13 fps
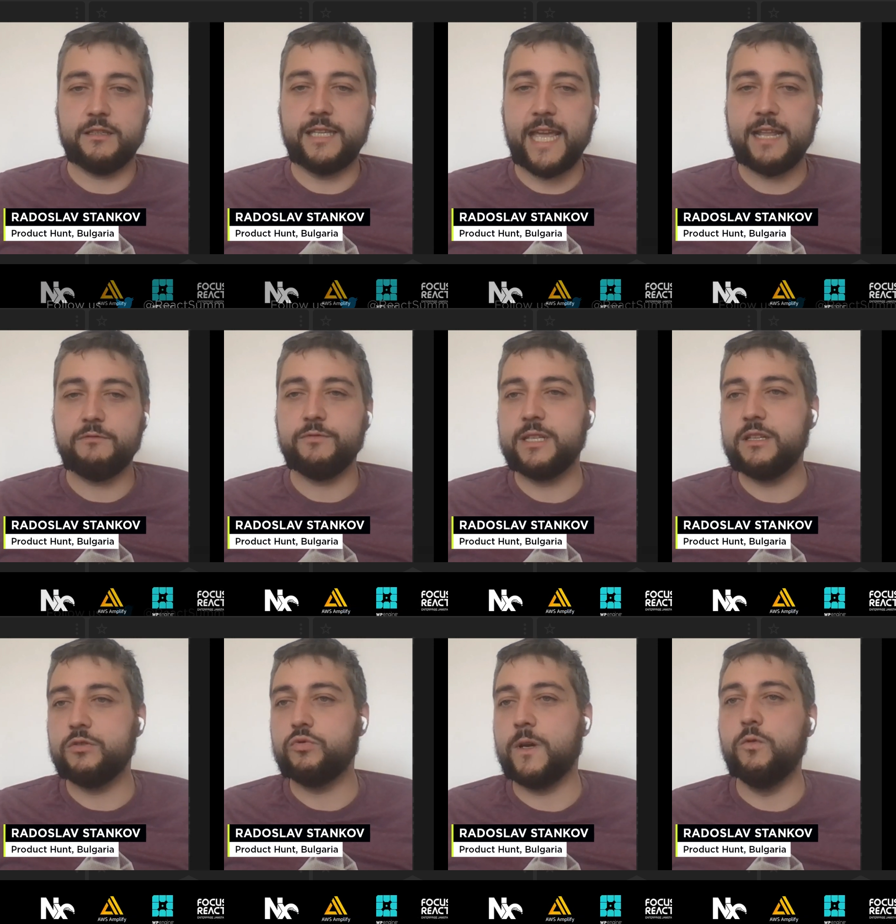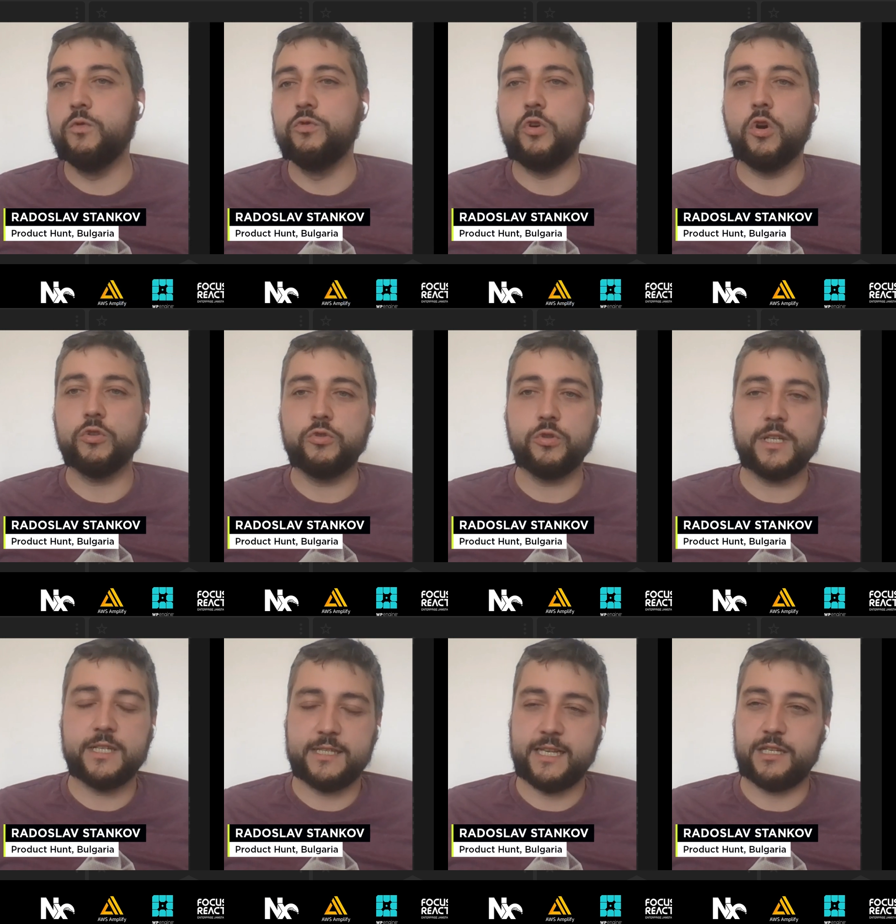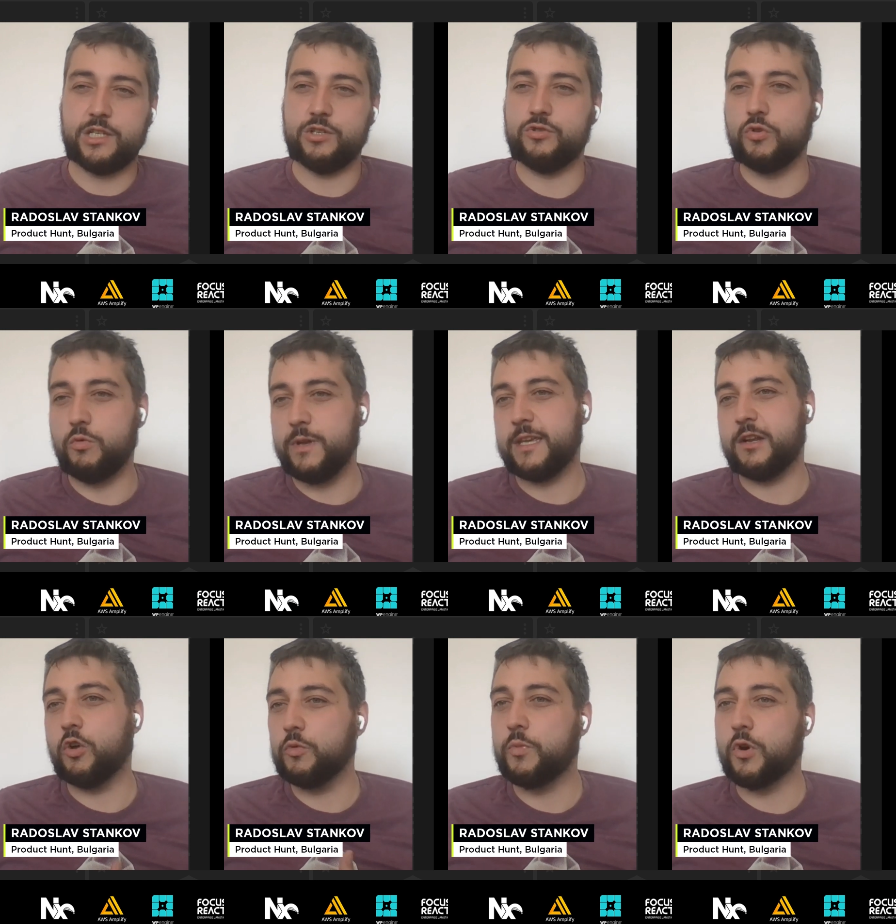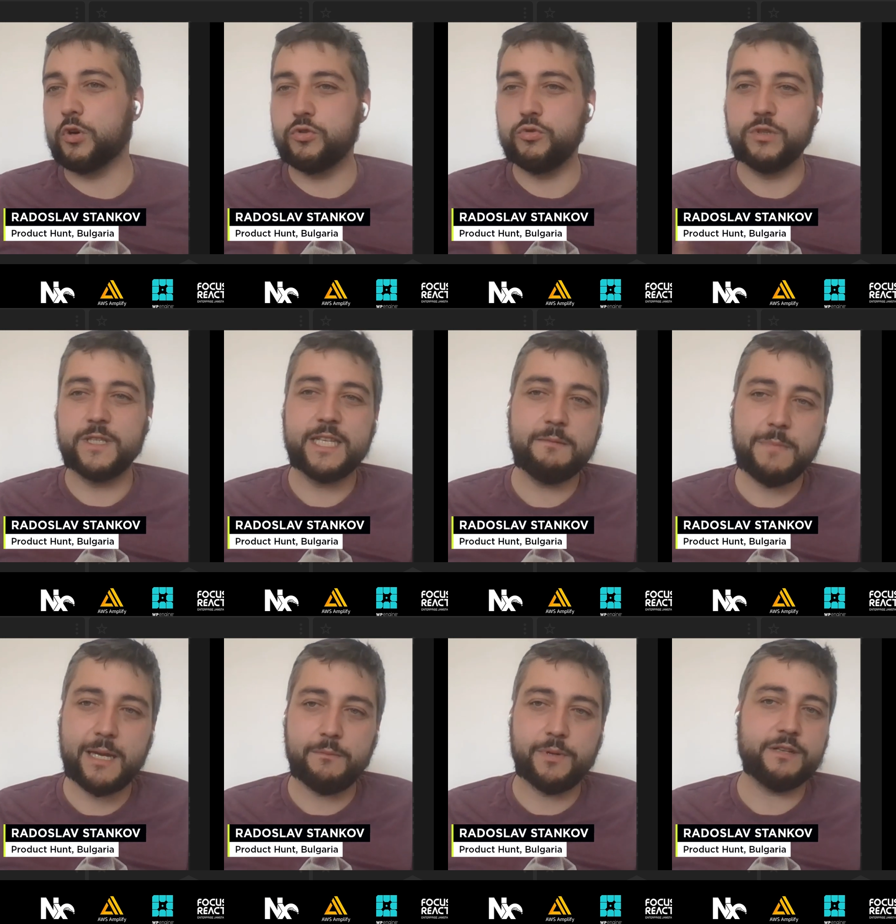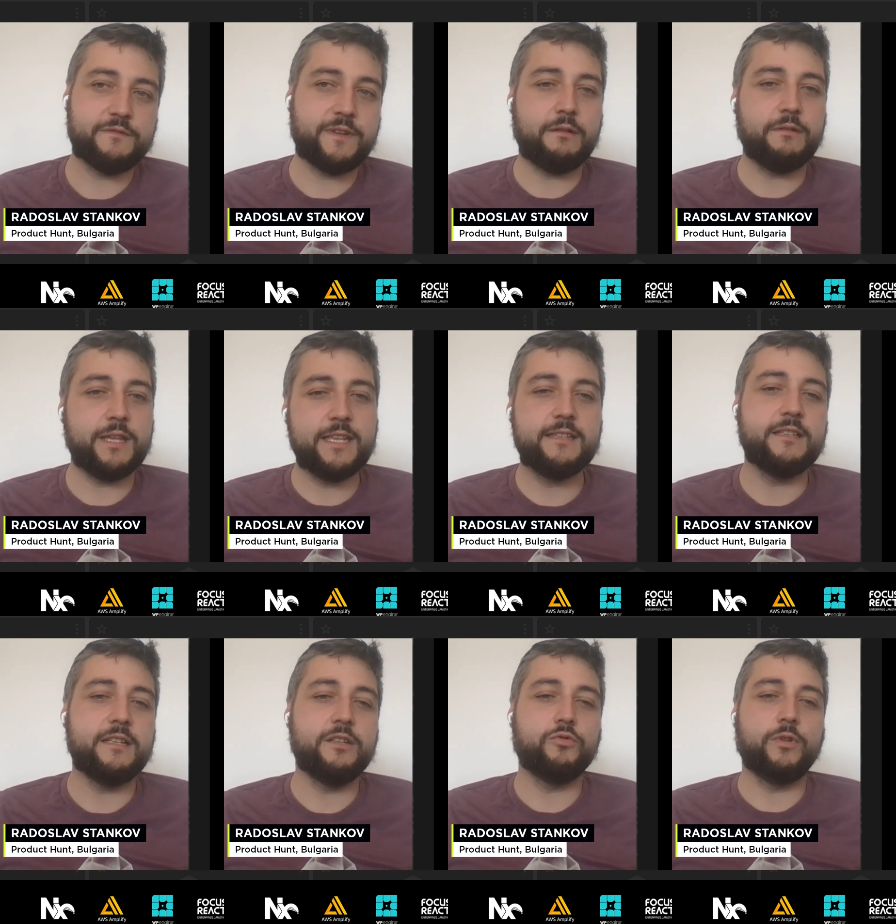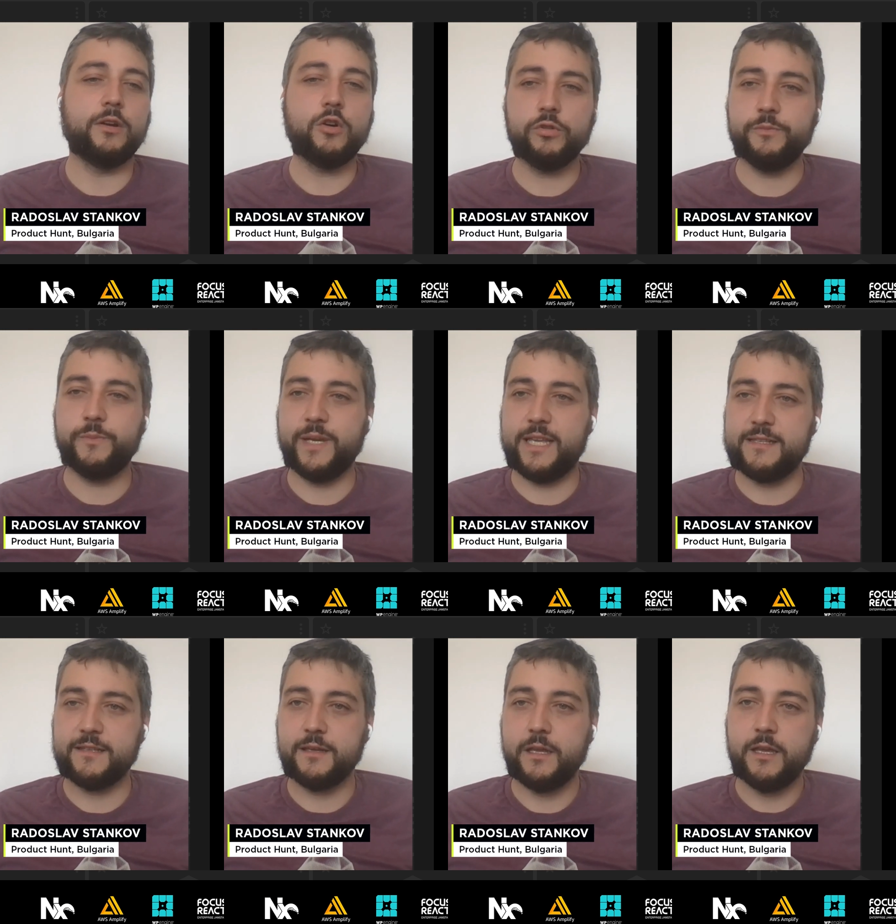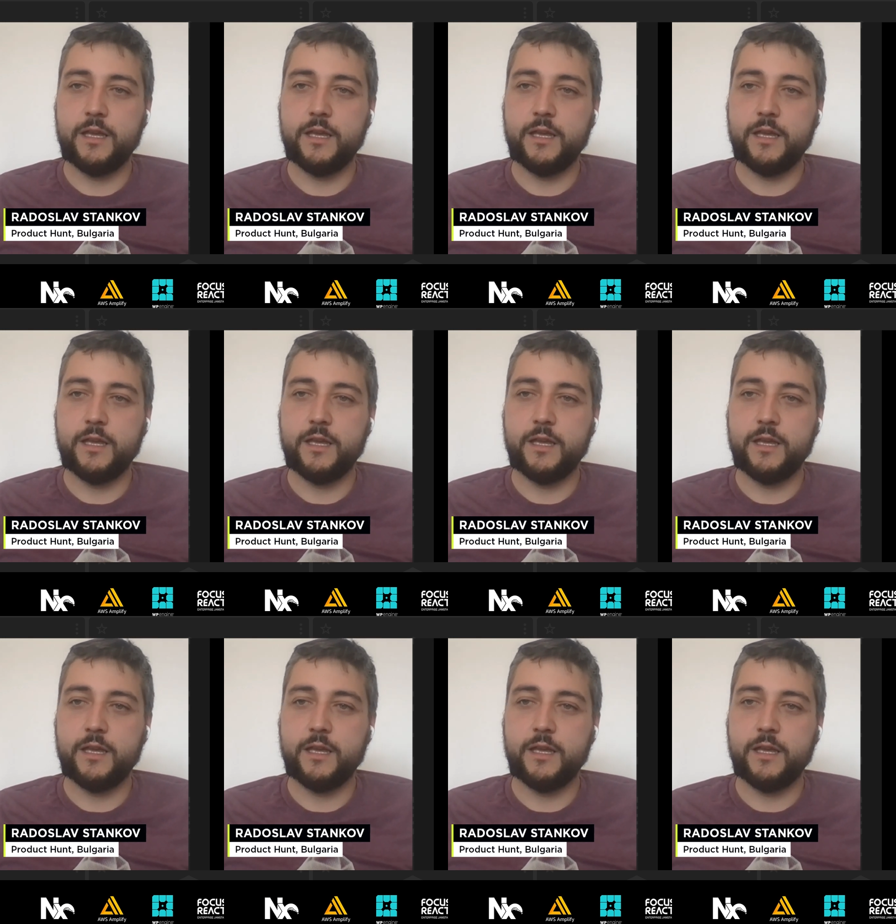Then we need the good code organization so we can onboard new team members very easily into the code base.